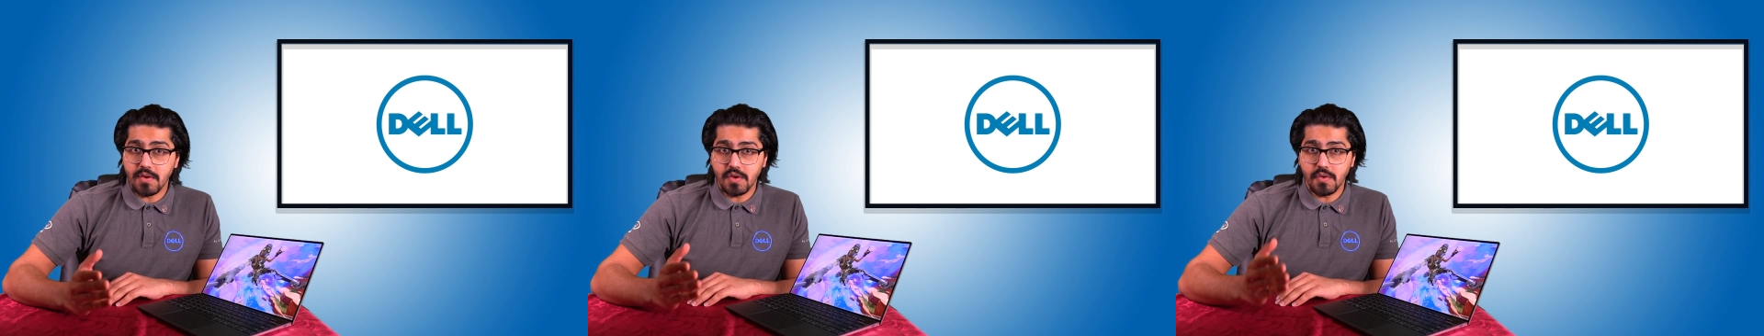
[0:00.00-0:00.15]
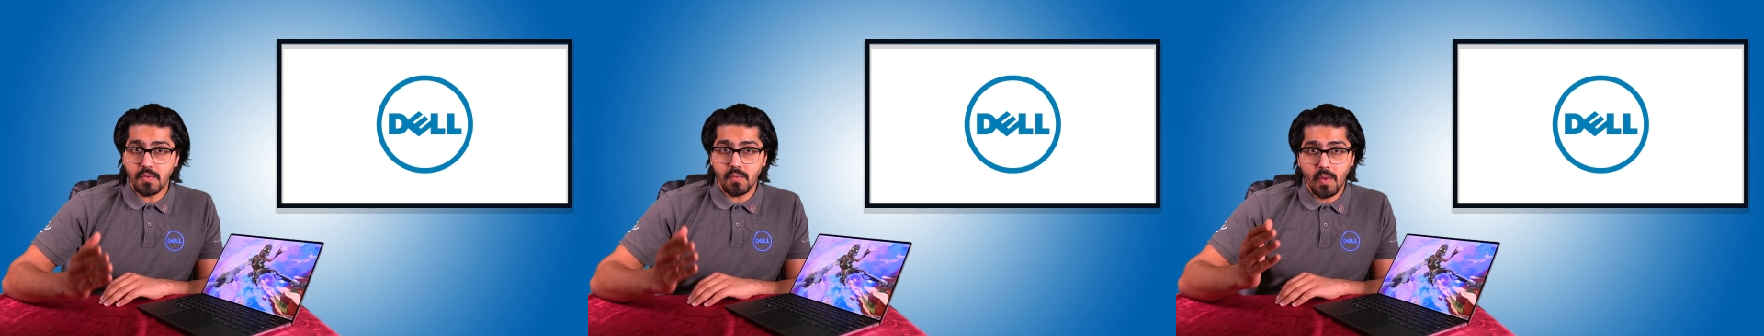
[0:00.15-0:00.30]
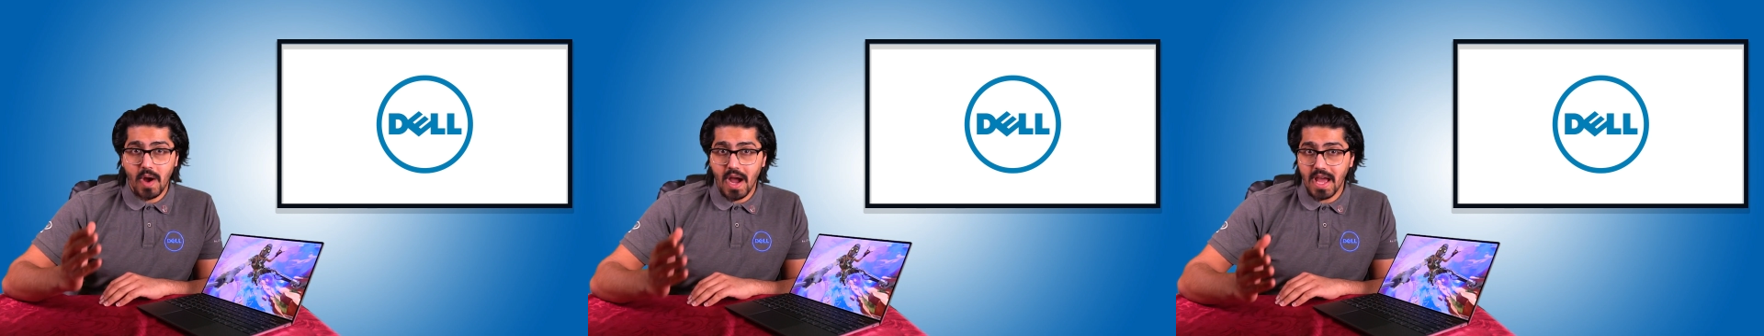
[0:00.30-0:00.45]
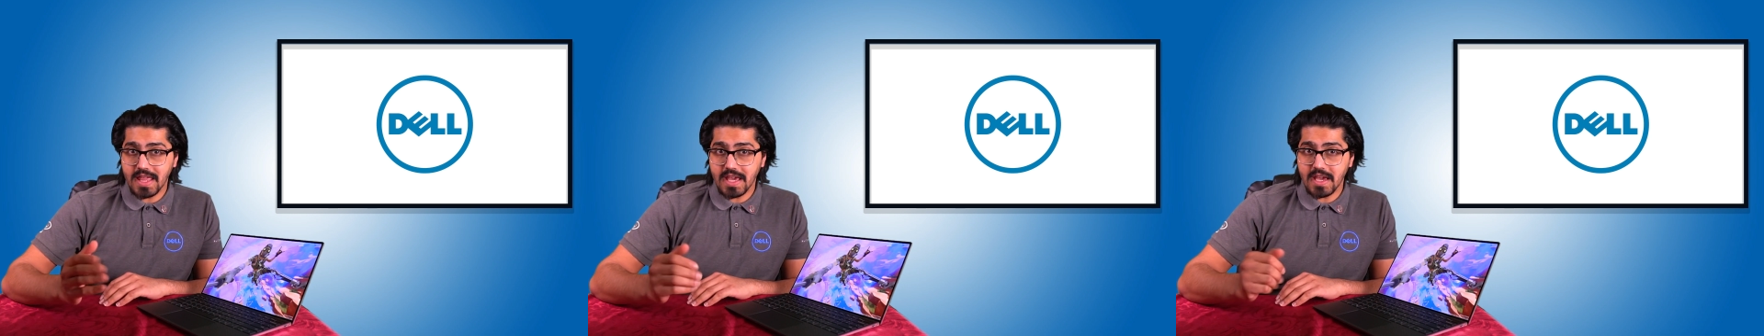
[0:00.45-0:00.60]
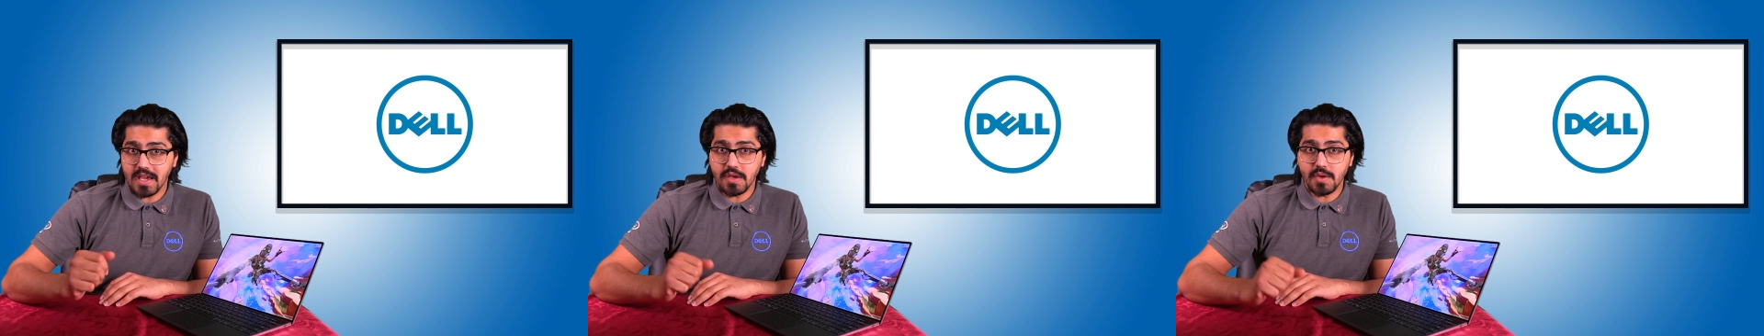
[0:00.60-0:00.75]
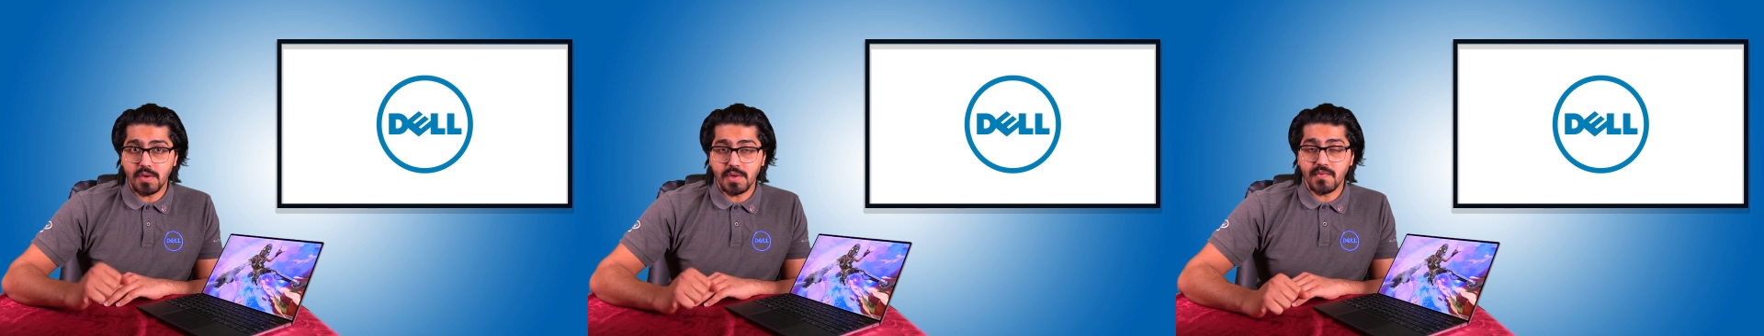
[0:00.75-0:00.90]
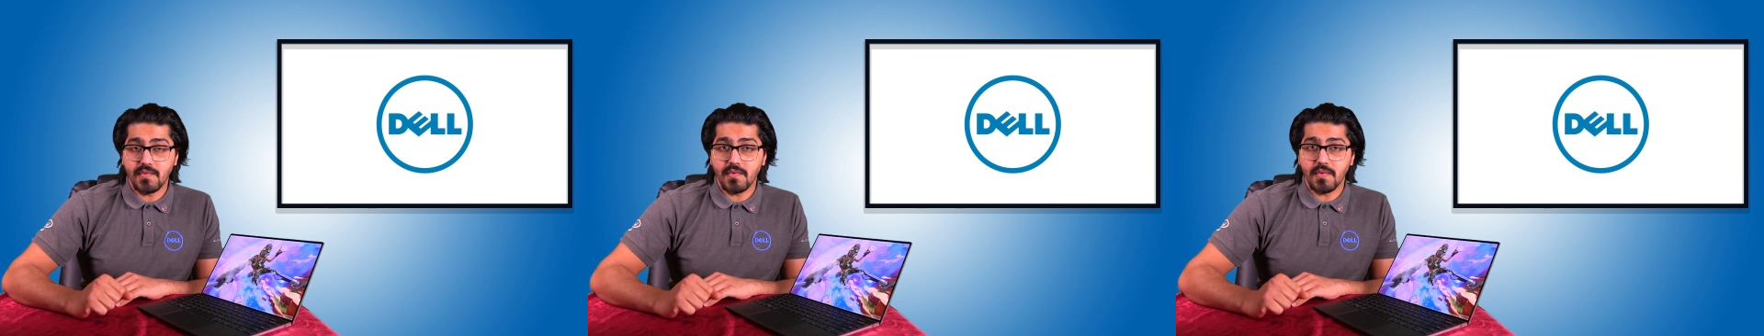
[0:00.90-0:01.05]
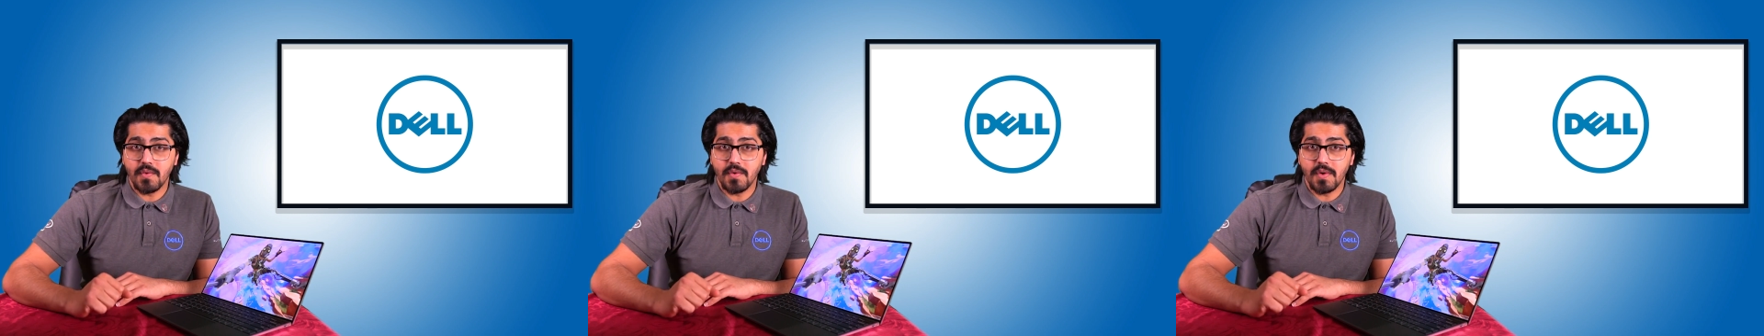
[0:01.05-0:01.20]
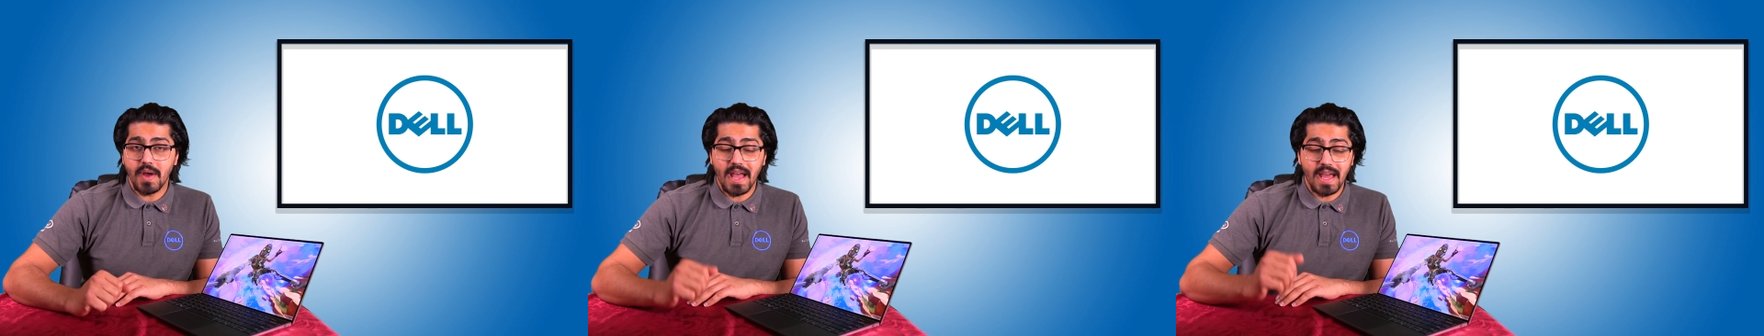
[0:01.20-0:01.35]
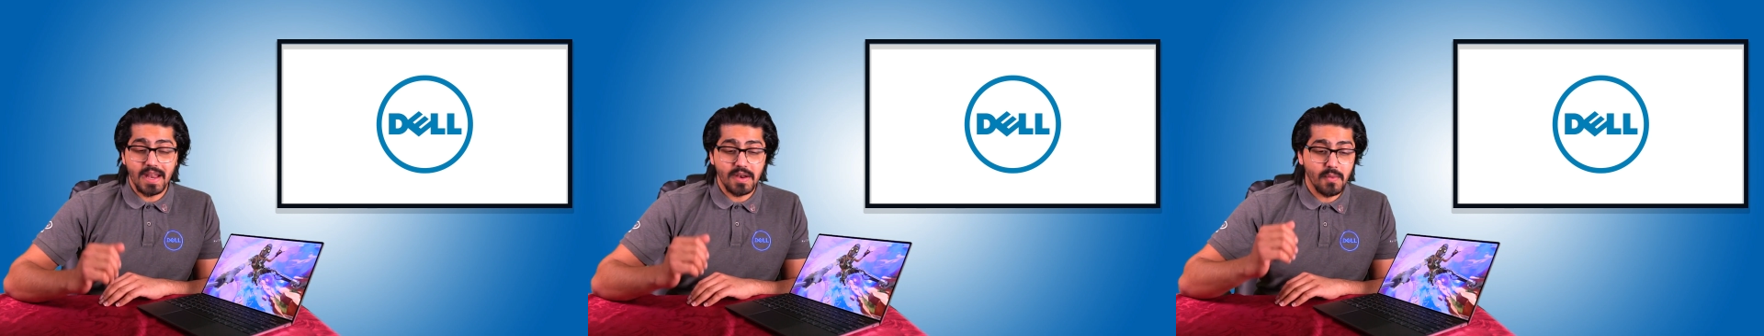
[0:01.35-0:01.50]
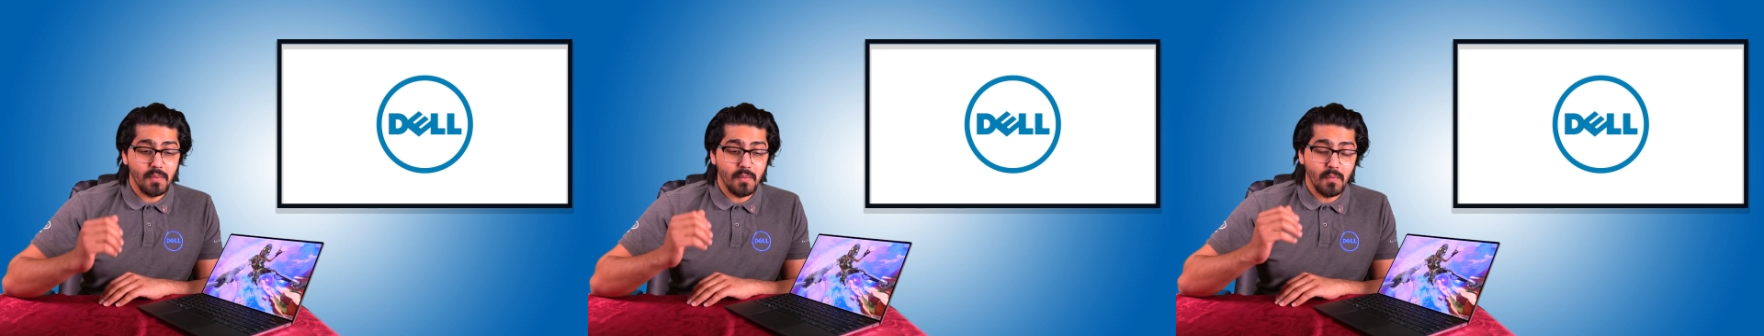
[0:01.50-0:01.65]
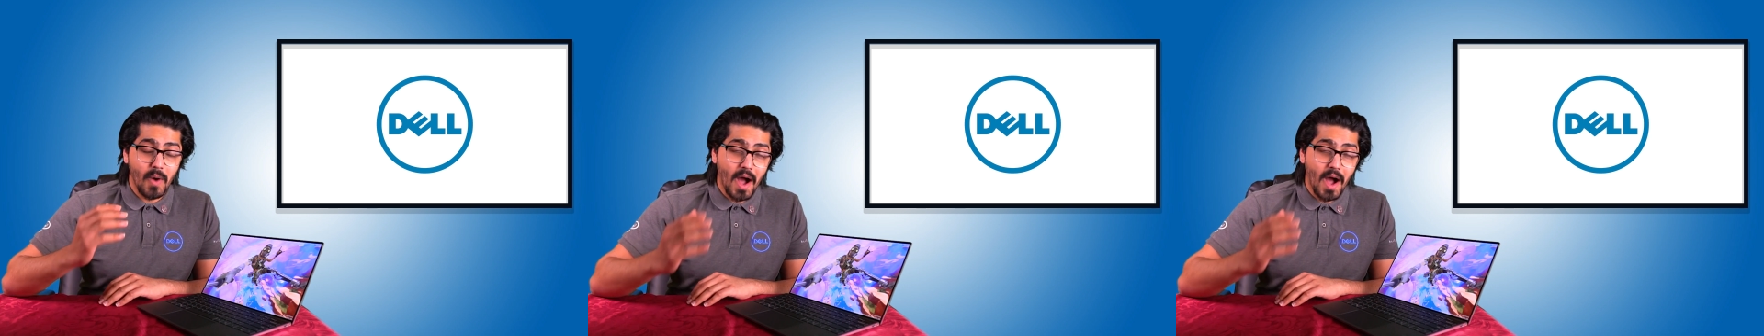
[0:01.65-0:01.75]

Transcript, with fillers: you why they're useful and